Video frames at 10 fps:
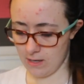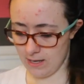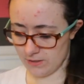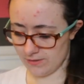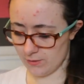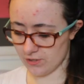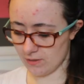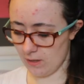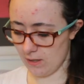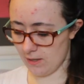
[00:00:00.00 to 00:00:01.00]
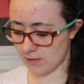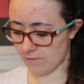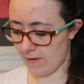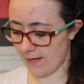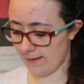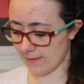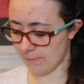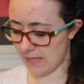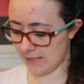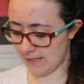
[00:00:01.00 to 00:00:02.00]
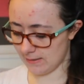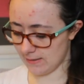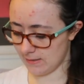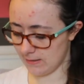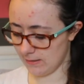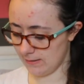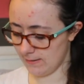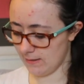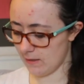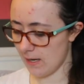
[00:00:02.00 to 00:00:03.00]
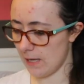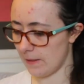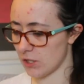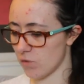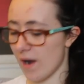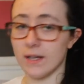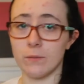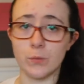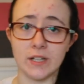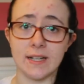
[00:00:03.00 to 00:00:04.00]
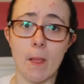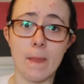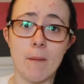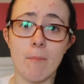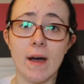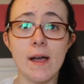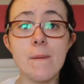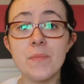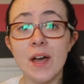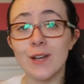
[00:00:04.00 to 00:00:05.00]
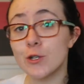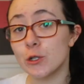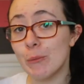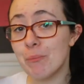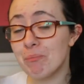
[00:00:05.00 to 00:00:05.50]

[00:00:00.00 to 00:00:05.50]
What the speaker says: And so she's going to learn to fight like a badass and then try and bring down the Empire, I assume.